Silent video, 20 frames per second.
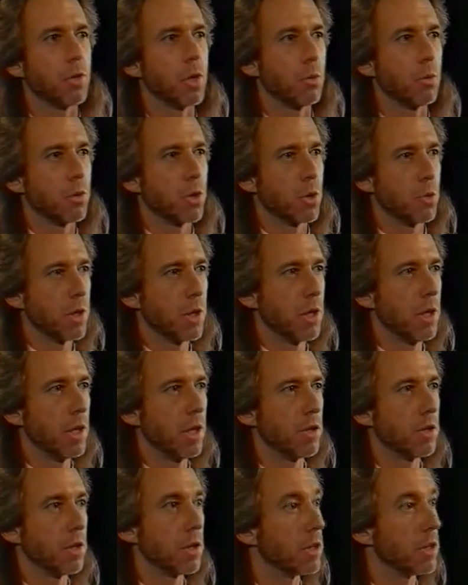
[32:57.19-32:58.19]
There was a
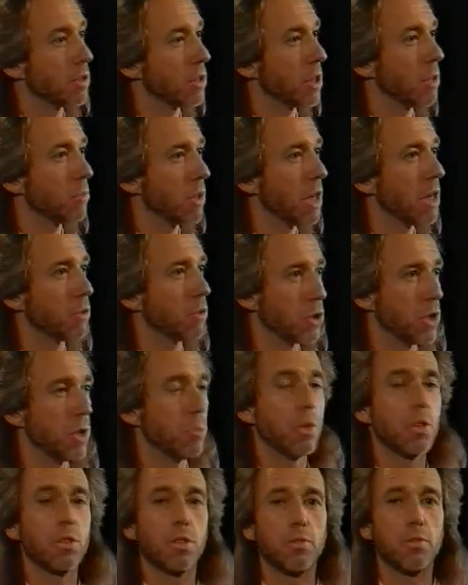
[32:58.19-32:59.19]
release, and on some level she
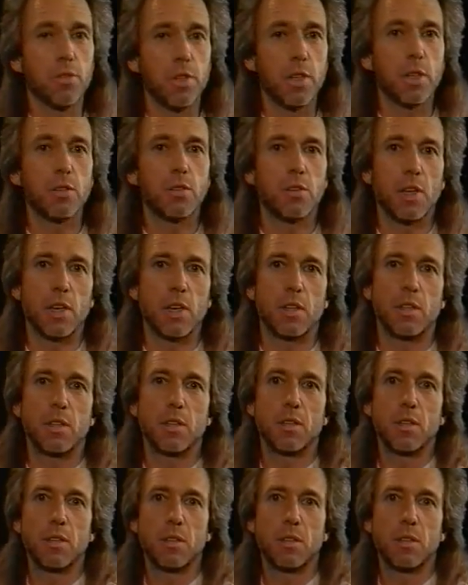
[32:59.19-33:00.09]
must have sensed that.